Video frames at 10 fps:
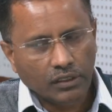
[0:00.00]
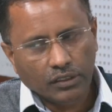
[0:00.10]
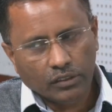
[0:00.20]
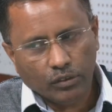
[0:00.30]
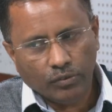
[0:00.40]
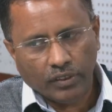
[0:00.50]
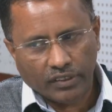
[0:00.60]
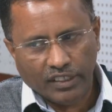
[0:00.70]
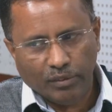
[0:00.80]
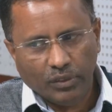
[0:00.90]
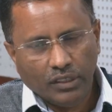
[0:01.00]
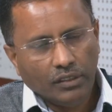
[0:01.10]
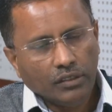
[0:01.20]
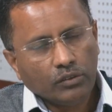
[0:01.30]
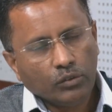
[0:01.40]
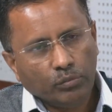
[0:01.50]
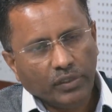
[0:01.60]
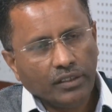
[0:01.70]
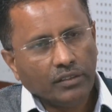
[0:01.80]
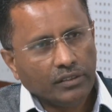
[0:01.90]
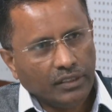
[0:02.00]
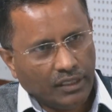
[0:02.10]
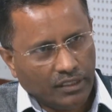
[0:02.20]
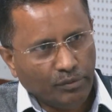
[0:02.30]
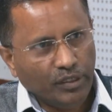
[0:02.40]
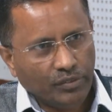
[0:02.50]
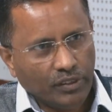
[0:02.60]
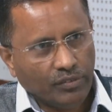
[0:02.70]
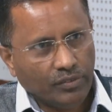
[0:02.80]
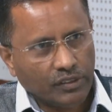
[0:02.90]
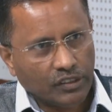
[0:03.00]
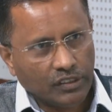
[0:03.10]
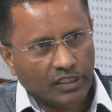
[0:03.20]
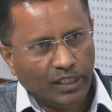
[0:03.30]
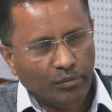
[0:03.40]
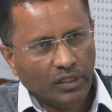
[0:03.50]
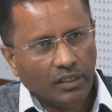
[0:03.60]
So for them, so because they are coming for the first time,